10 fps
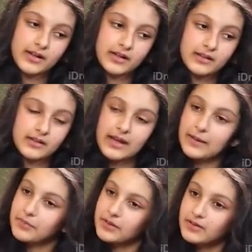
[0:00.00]
In
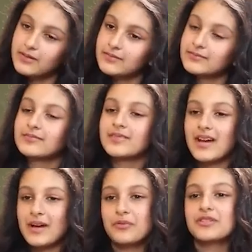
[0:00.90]
April.
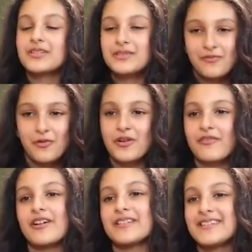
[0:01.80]
Yeah, it was just the four
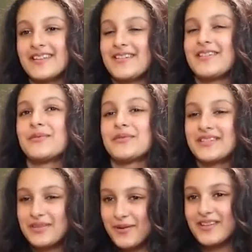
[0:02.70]
of us and it
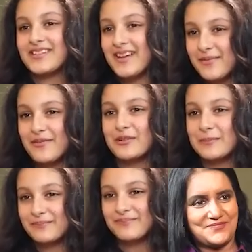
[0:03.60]
was the best time
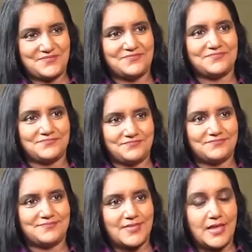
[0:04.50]
ever. Mm.
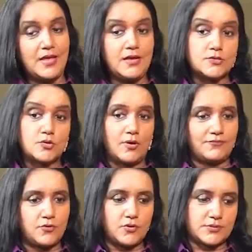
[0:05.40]
So,
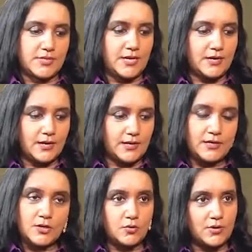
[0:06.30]
of course, ikkada
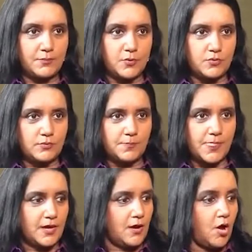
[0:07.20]
intlo unnapudu
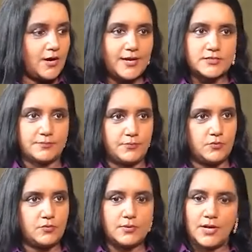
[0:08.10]
holidays
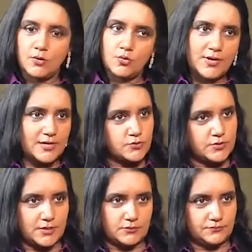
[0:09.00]
appudu naluguru kalisi
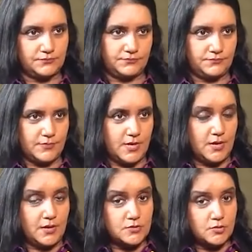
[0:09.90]
untaru.
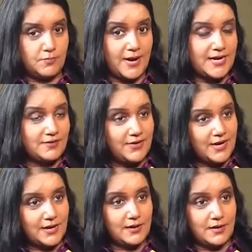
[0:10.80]
So, baita
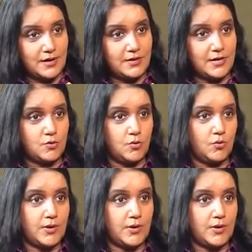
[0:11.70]
vere country ko